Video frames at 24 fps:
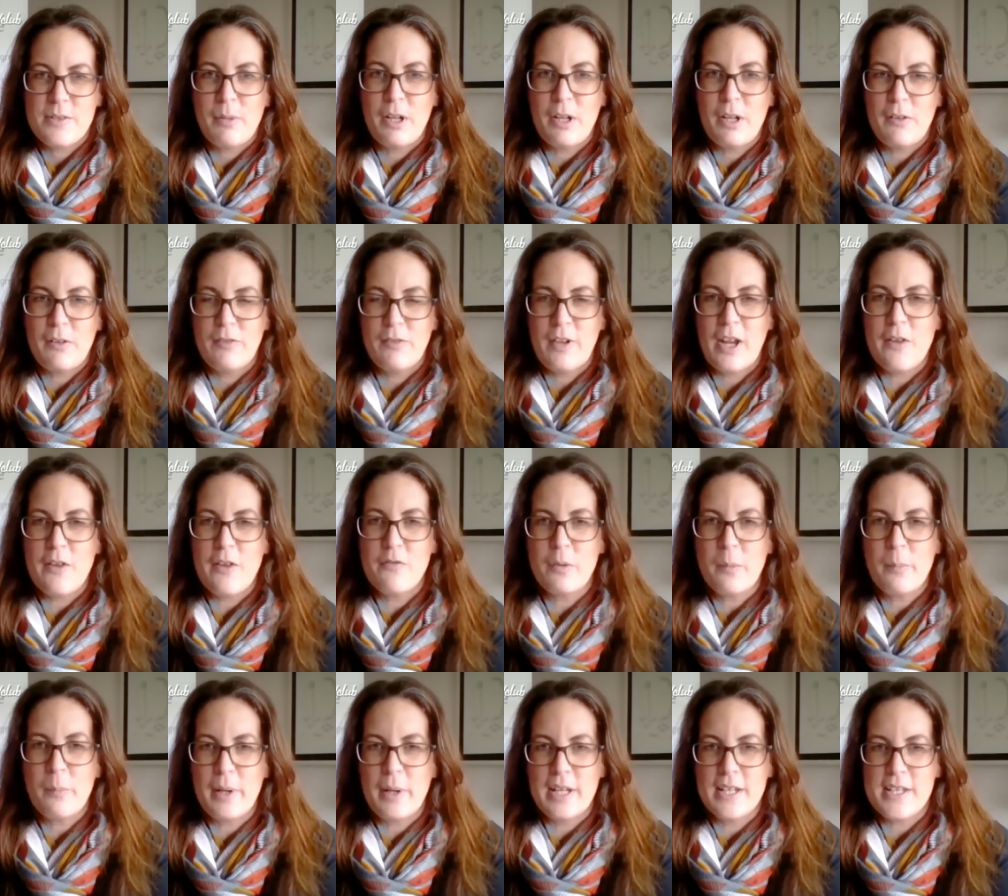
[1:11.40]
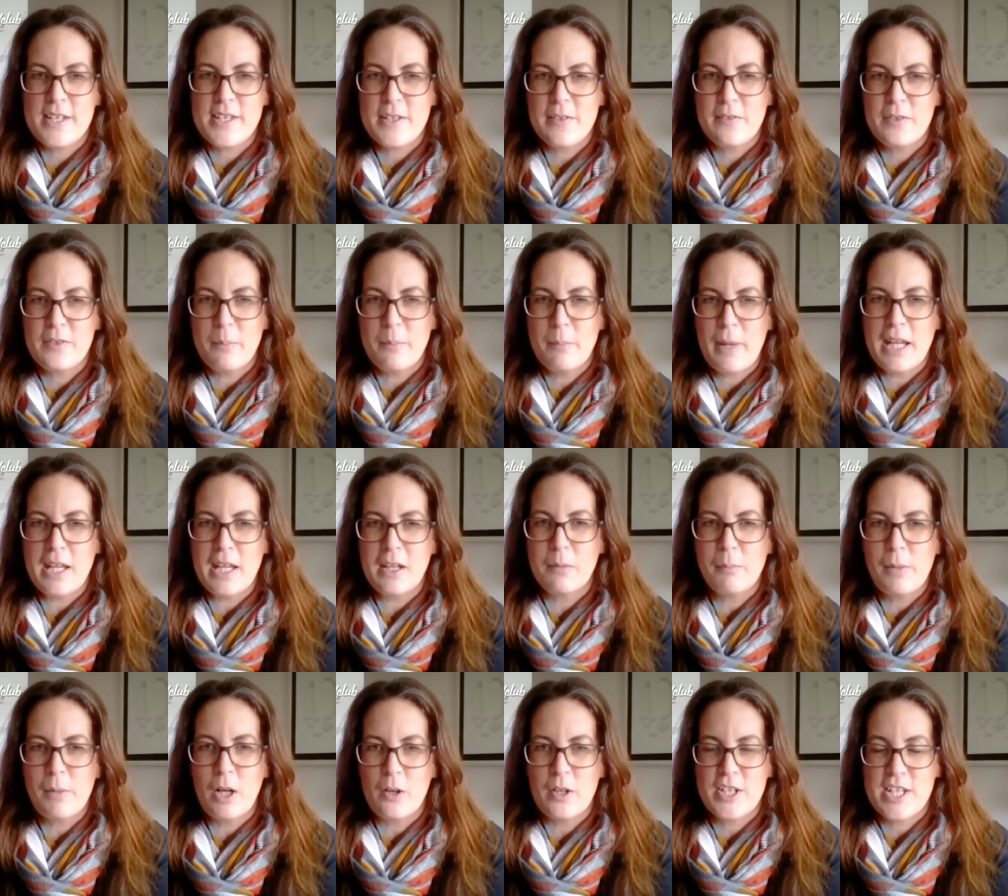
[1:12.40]
my favourite bits of the Make
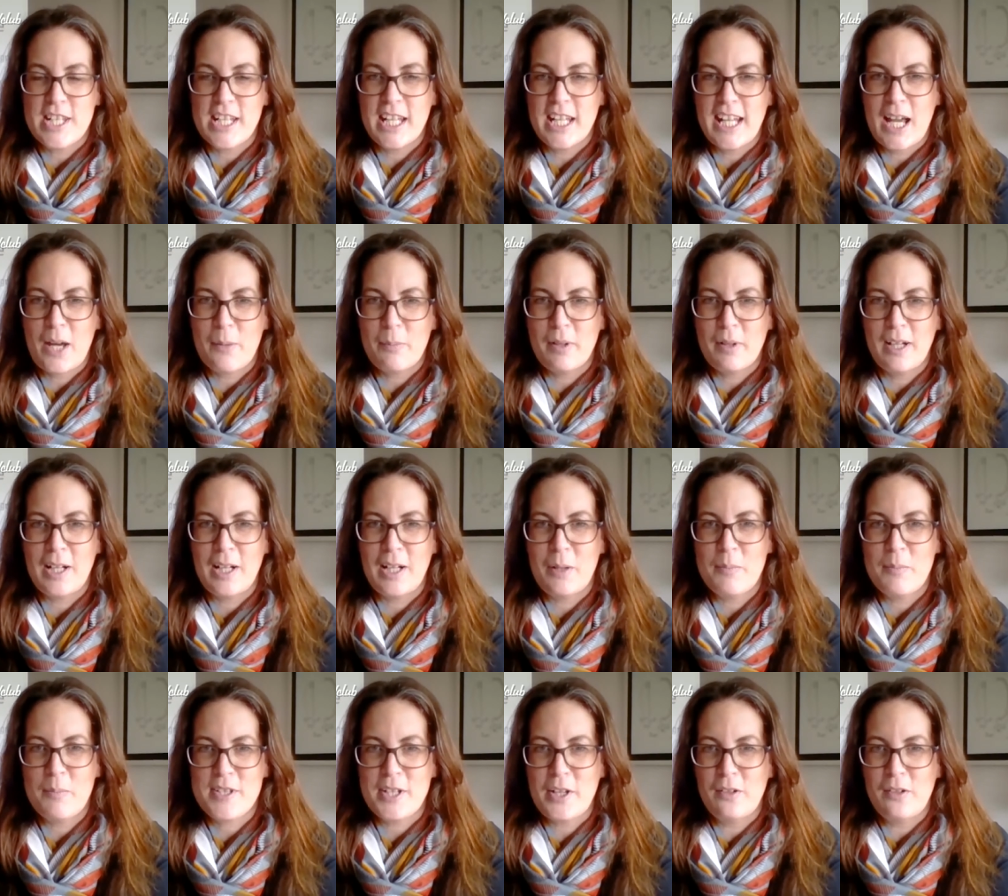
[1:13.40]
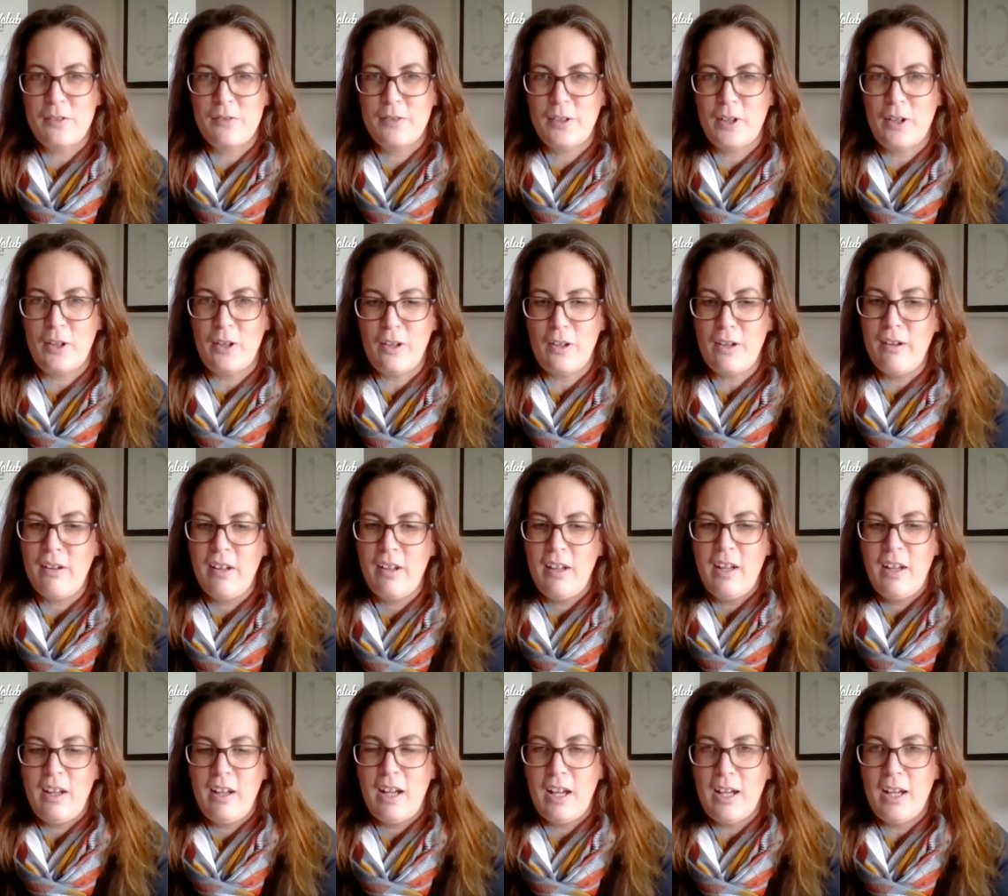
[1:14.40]
Marketing Happen Club so far
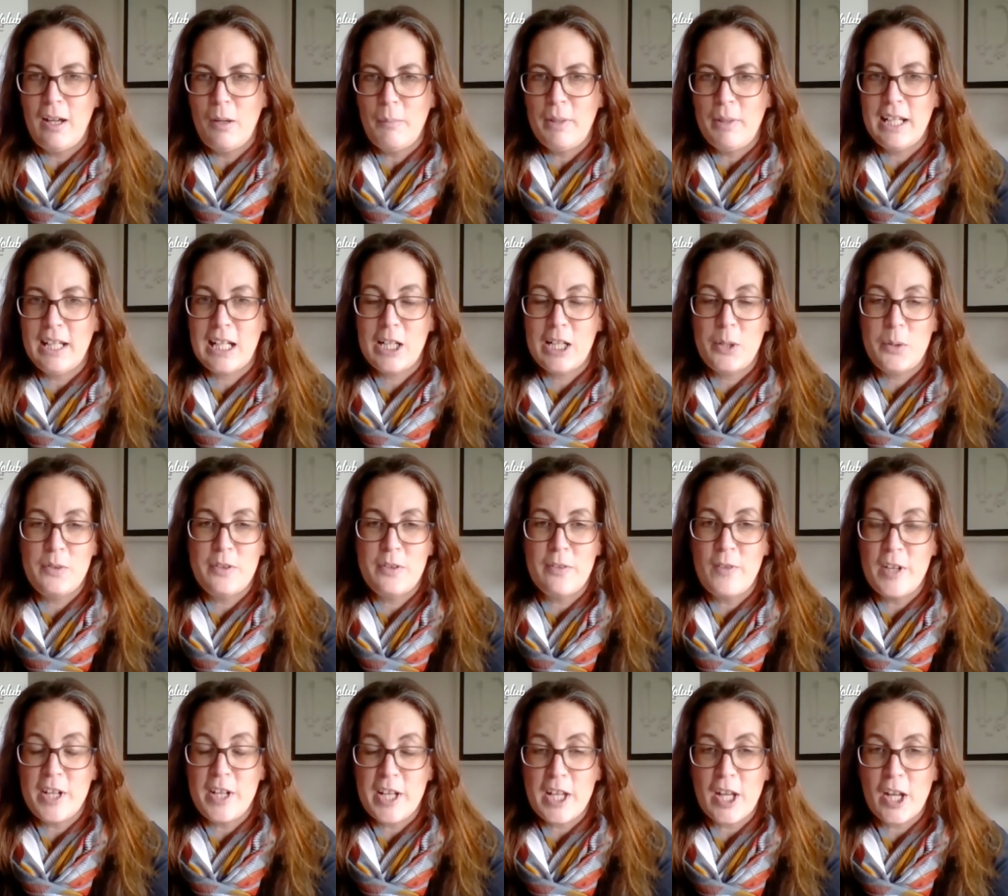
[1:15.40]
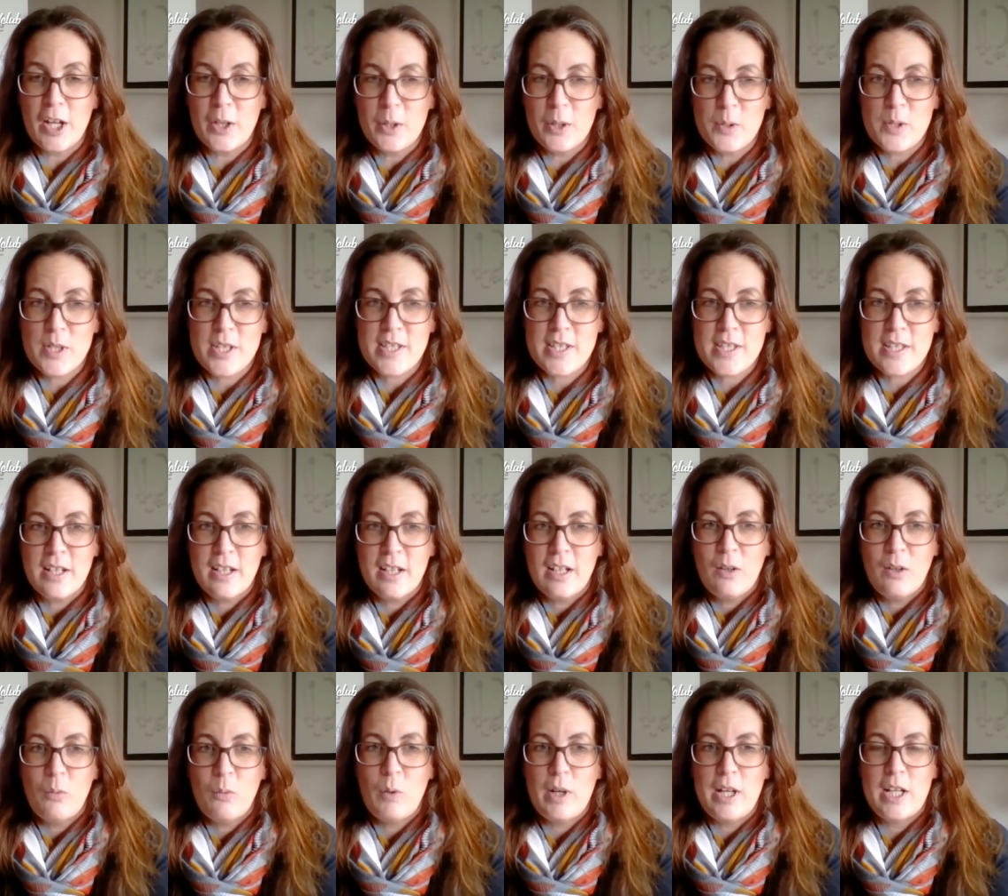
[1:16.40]
um, include the videos,
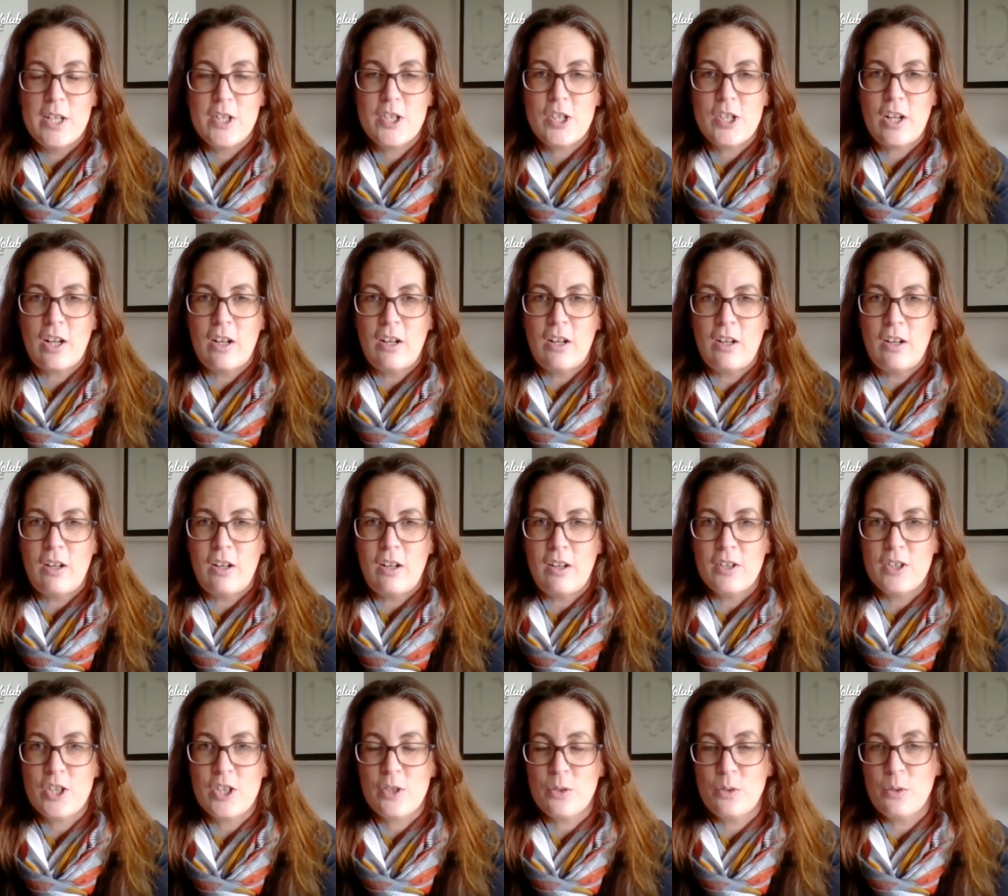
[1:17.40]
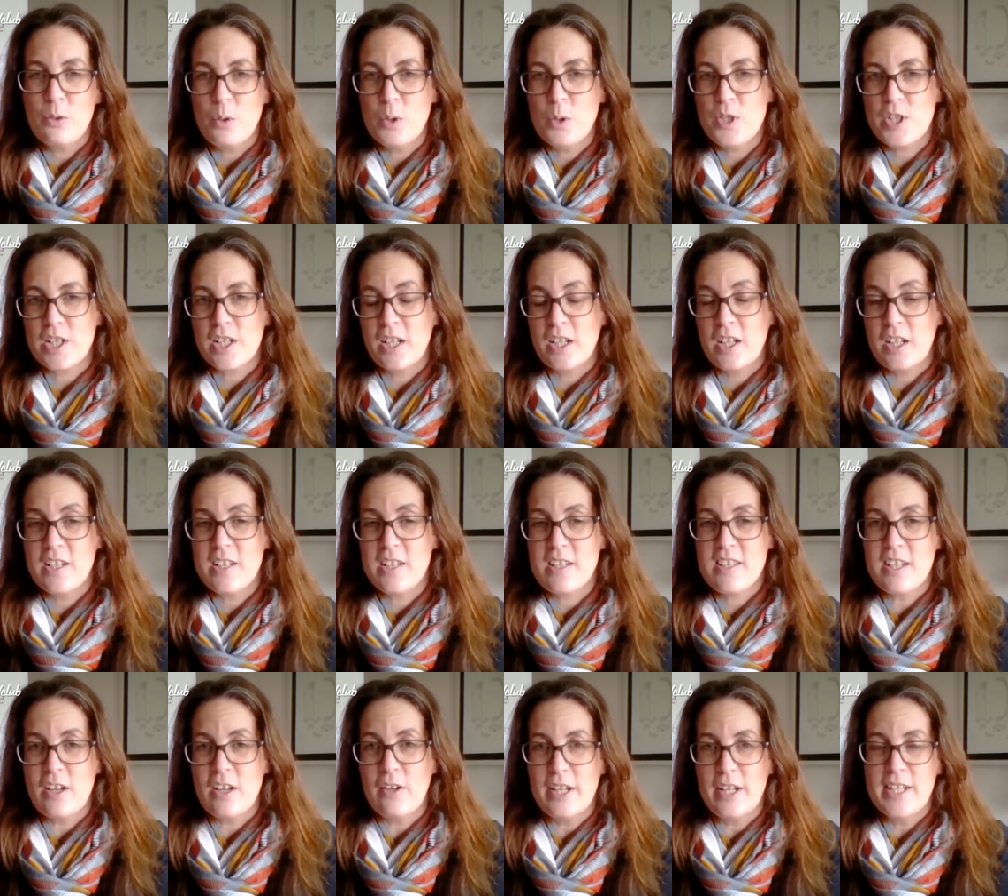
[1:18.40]
which are short and
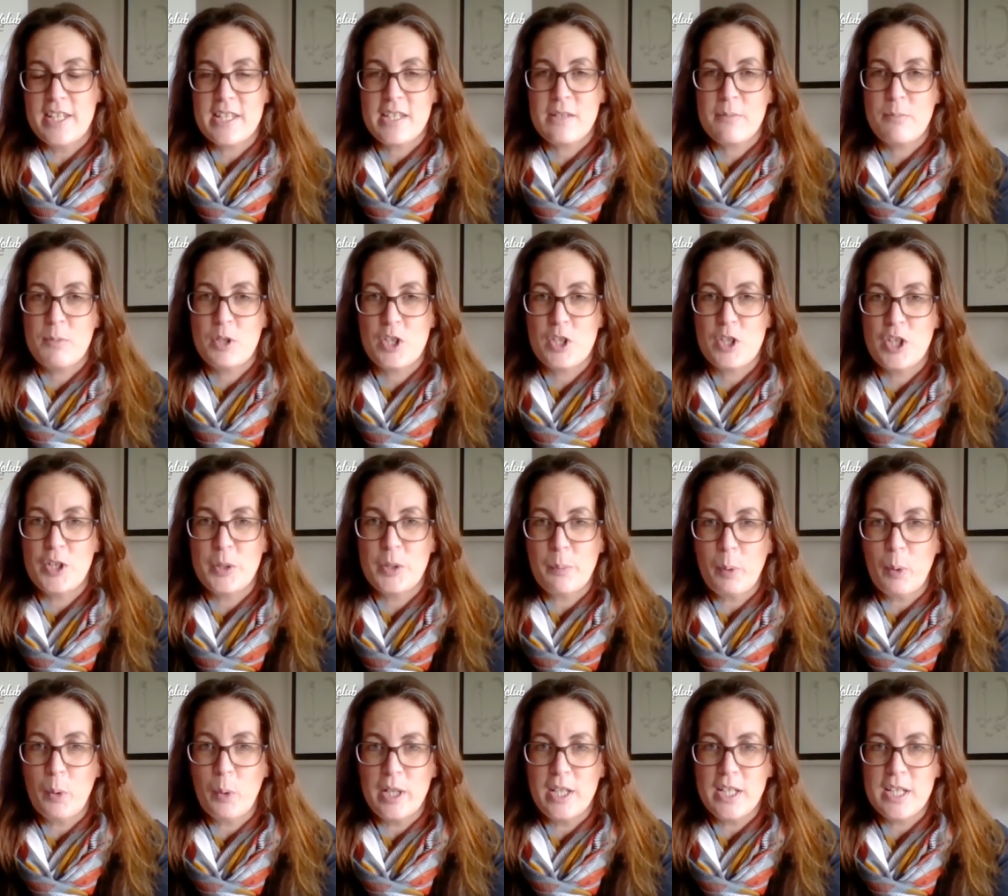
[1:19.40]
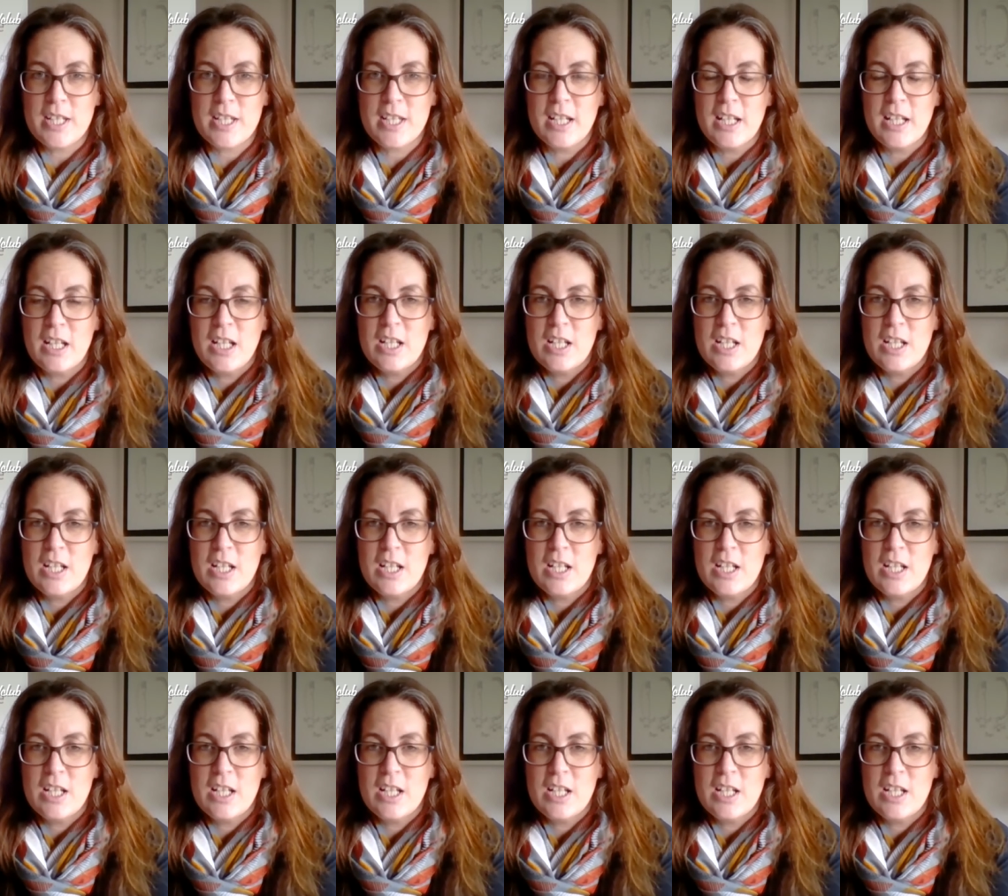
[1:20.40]
concise but to the point.